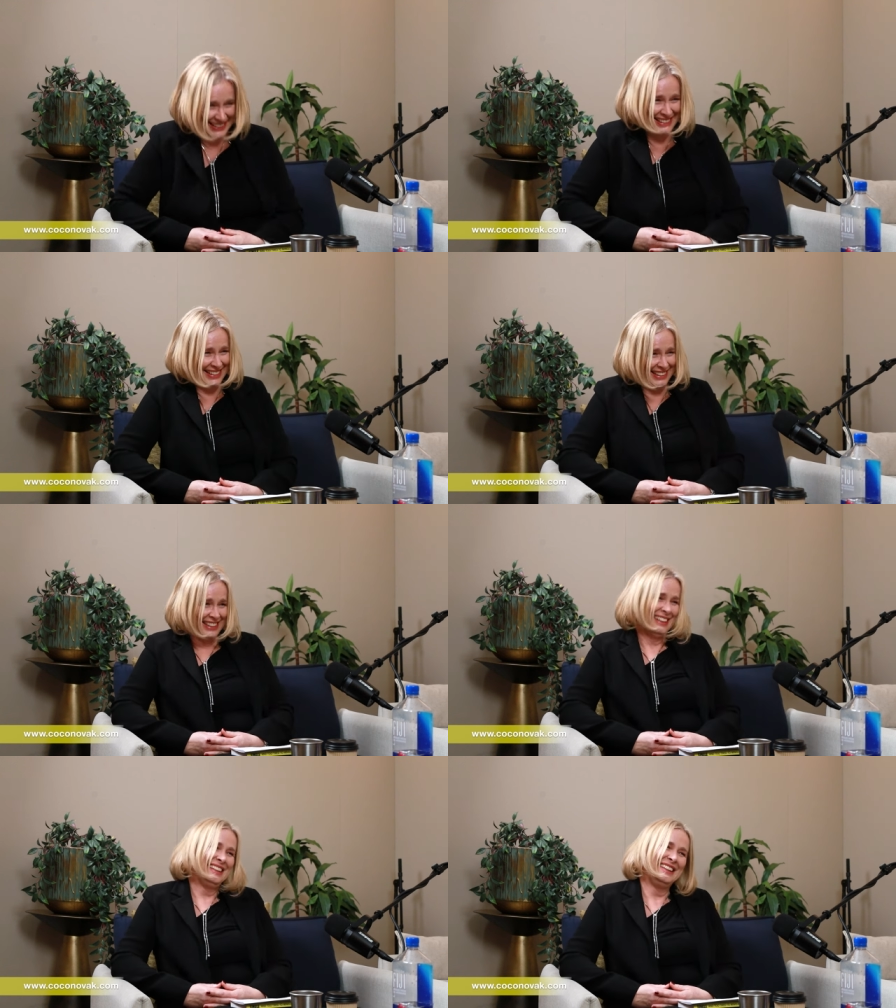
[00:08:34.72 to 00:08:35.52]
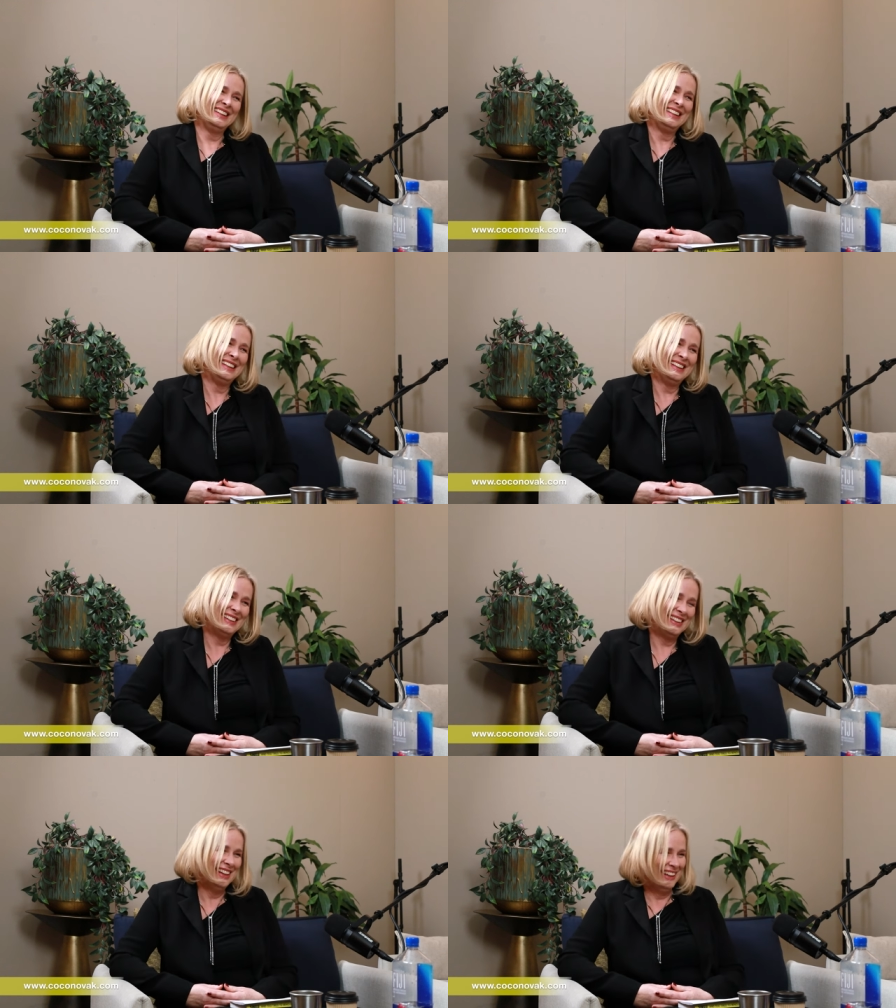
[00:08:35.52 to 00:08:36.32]
going to happen?
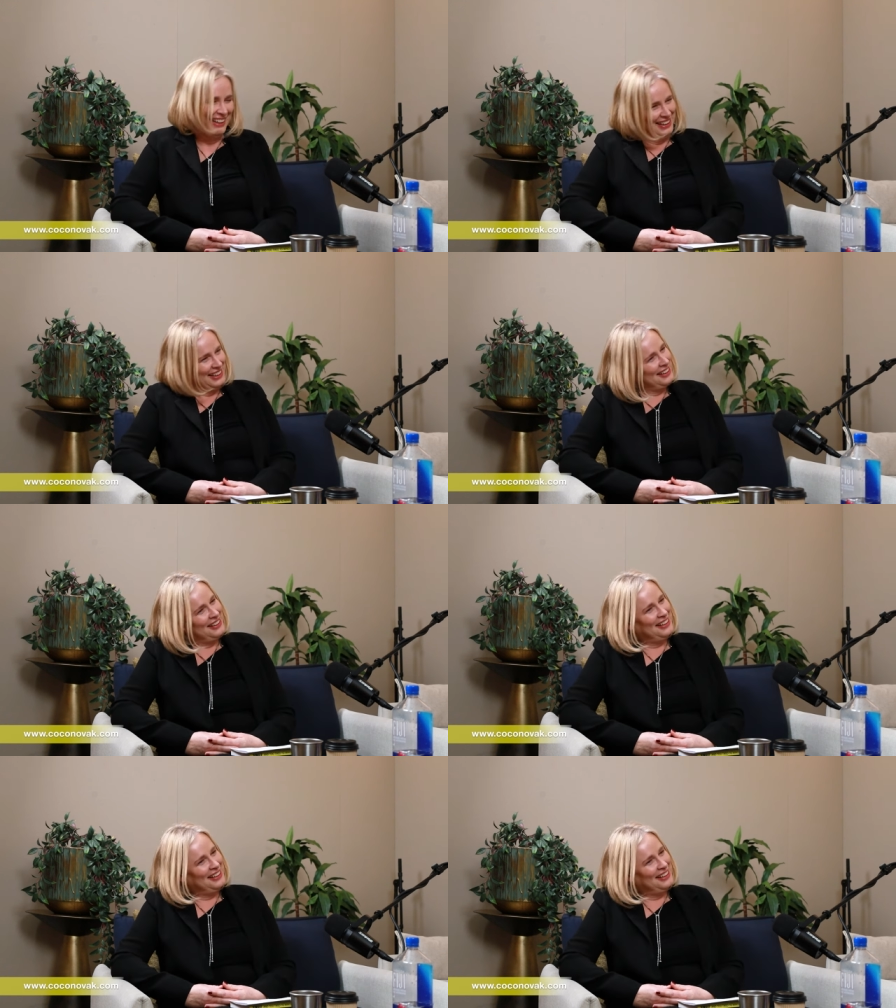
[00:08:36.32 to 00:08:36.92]
And that is the way